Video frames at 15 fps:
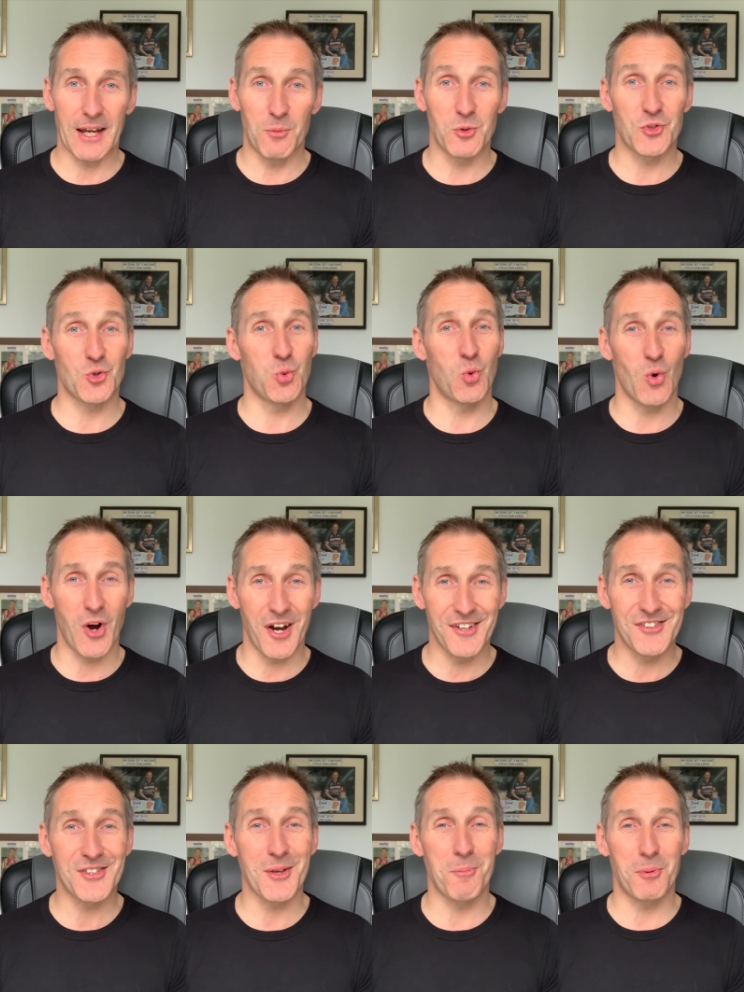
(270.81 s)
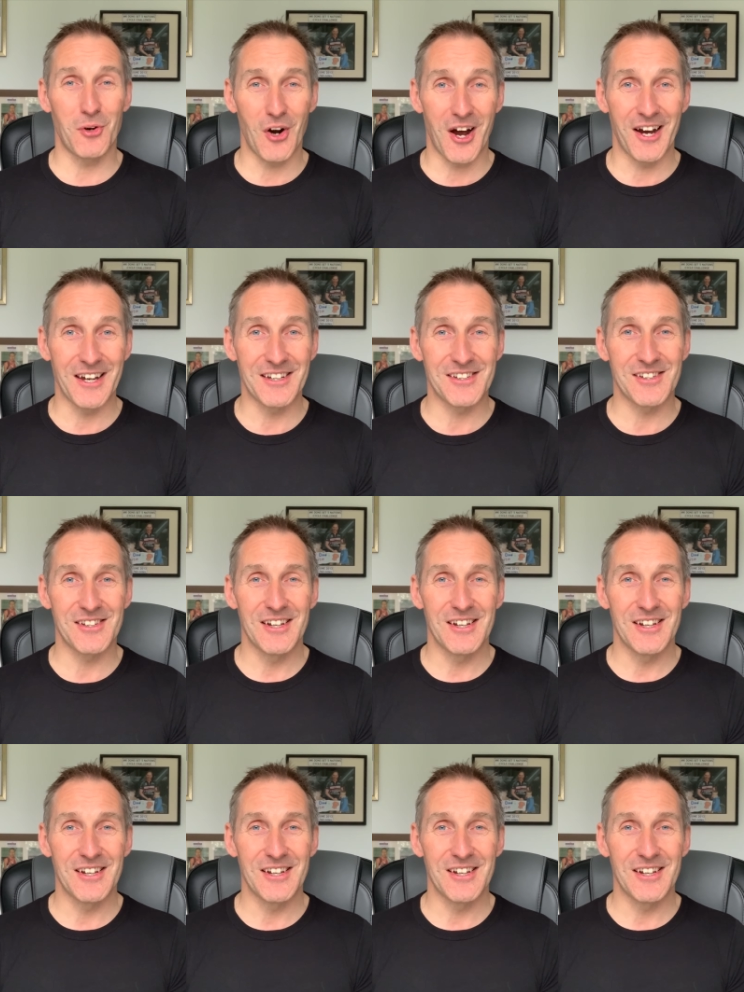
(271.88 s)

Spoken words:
It was twice the price